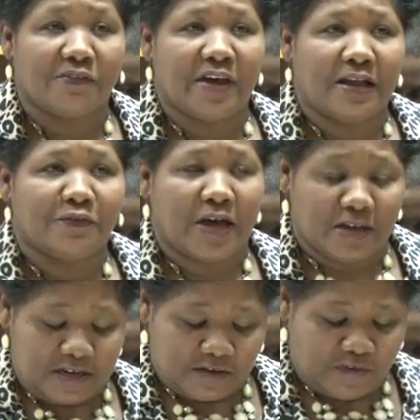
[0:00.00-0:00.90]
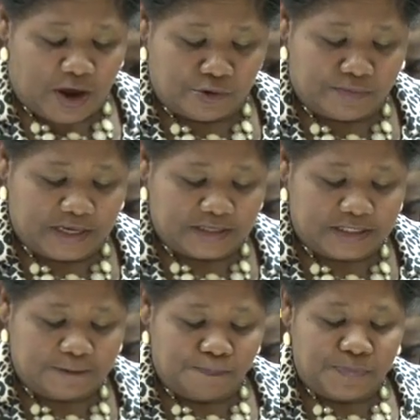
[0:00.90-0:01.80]
of Health and the
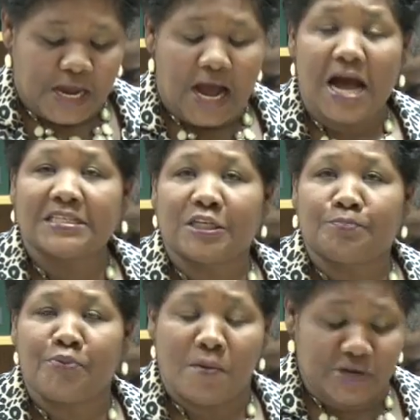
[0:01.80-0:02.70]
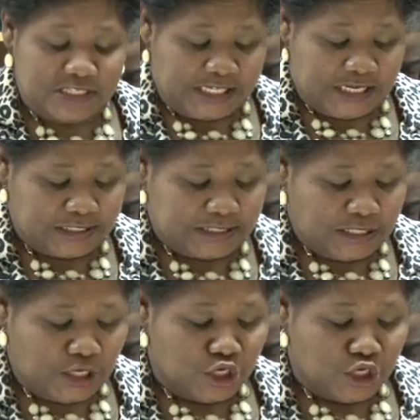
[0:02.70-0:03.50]
Environment, as it promises